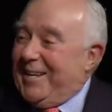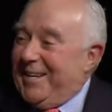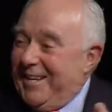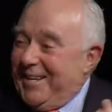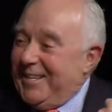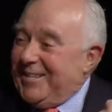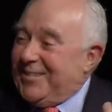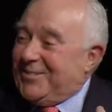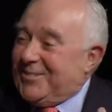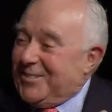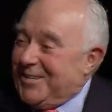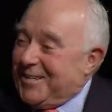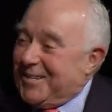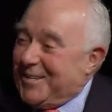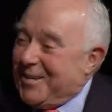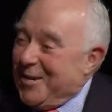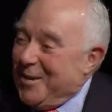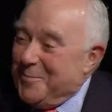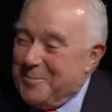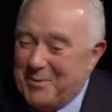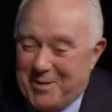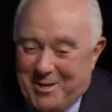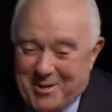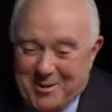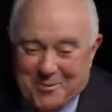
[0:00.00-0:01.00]
cassock. I
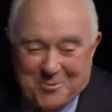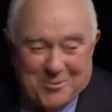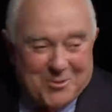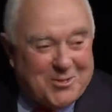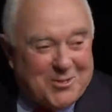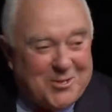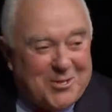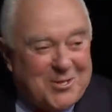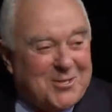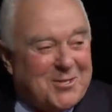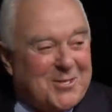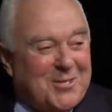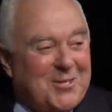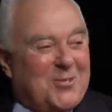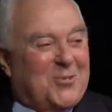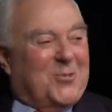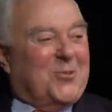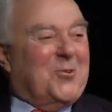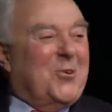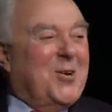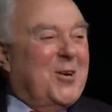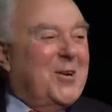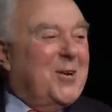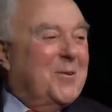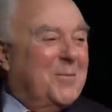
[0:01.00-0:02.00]
mean, it was just
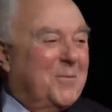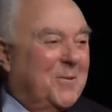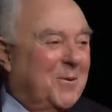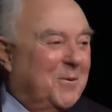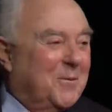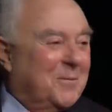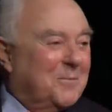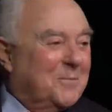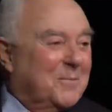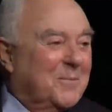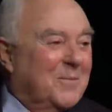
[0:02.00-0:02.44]
incredible.